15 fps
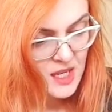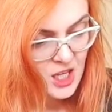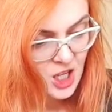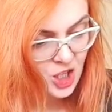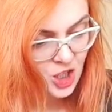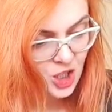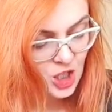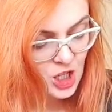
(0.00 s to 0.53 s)

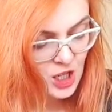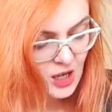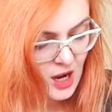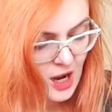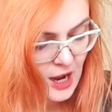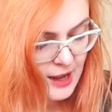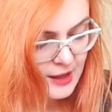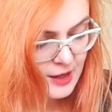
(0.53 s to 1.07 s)
curling
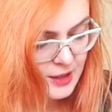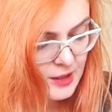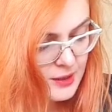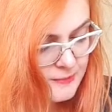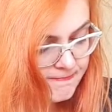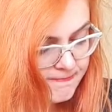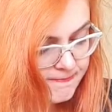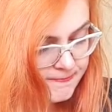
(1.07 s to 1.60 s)
iron,
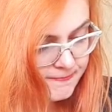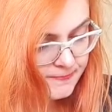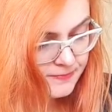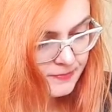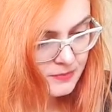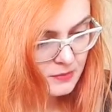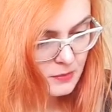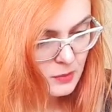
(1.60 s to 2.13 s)

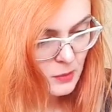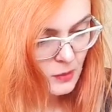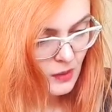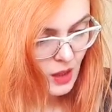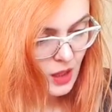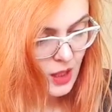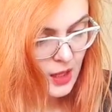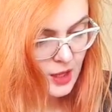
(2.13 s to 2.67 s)

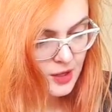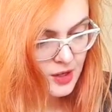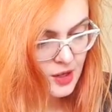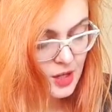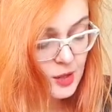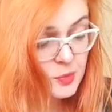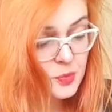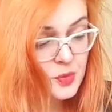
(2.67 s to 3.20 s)
hair
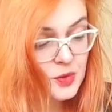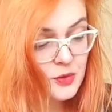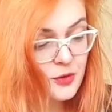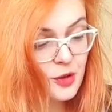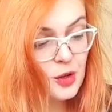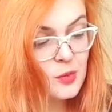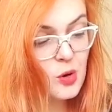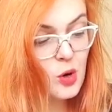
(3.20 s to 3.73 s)
grips,
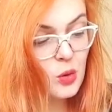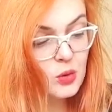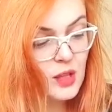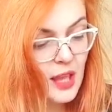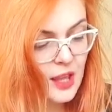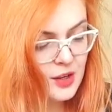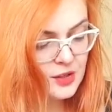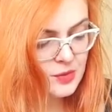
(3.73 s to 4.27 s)
firm hold
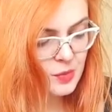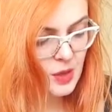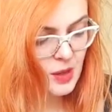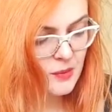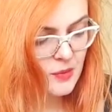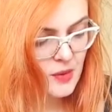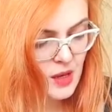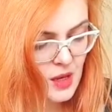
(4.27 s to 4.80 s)
hairspray,
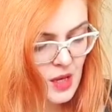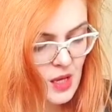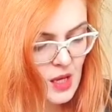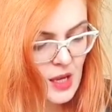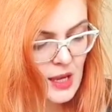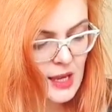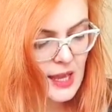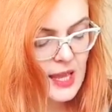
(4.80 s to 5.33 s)

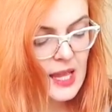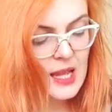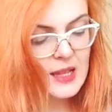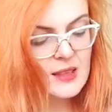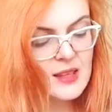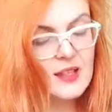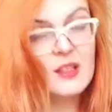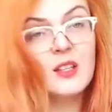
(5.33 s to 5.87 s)

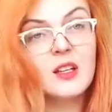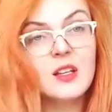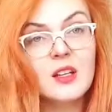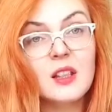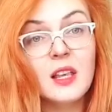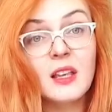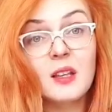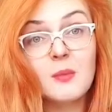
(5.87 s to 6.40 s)
and then,
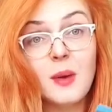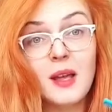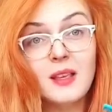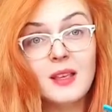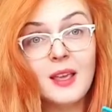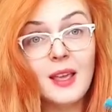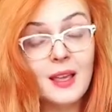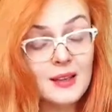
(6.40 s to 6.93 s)
like in my
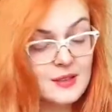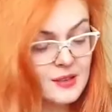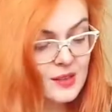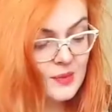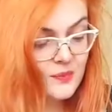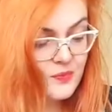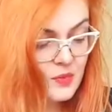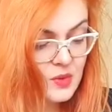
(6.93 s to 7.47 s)
case,
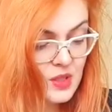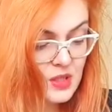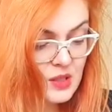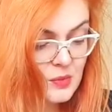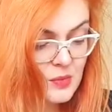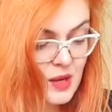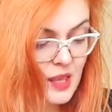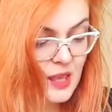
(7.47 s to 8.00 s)

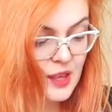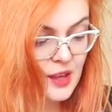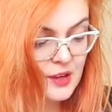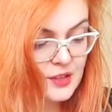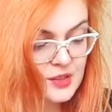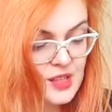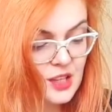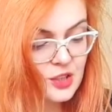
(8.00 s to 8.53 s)
since my hair
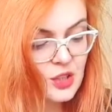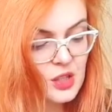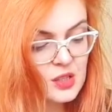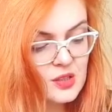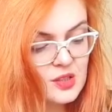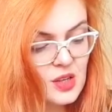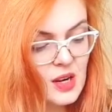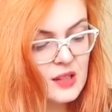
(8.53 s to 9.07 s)
is naturally
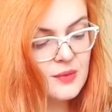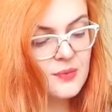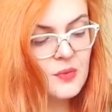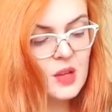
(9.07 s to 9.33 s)
straight,